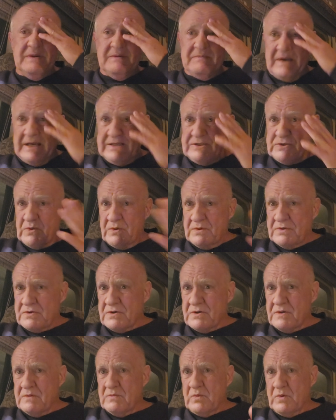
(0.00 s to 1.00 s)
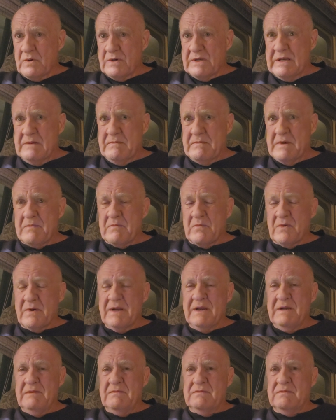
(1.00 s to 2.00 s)
My short-term working
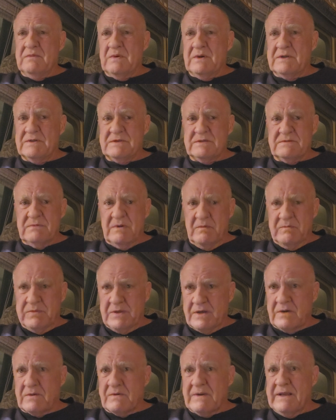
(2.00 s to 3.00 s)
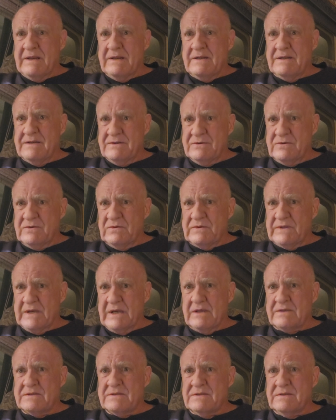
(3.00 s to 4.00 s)
memory was obliterated in
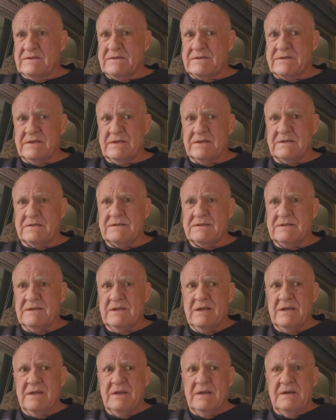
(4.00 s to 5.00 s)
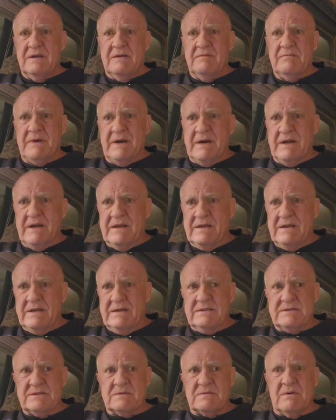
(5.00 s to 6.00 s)
2006 by
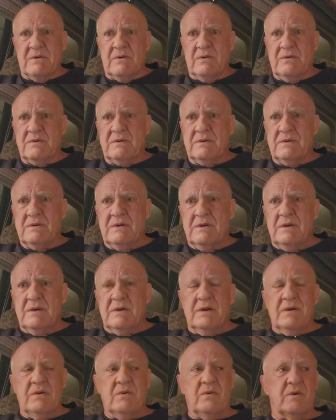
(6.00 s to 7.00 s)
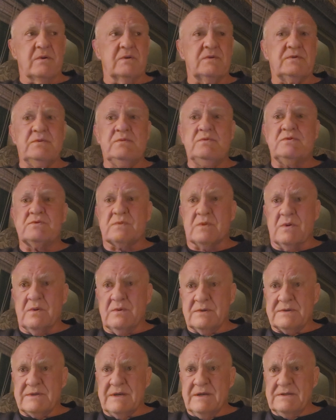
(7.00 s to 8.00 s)
a stroke, or 2
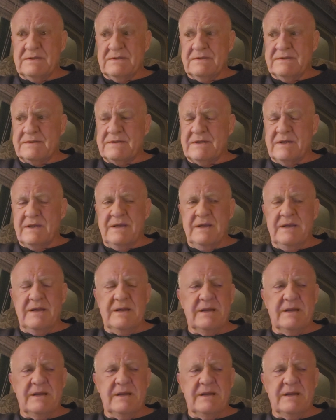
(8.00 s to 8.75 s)
strokes, I should say.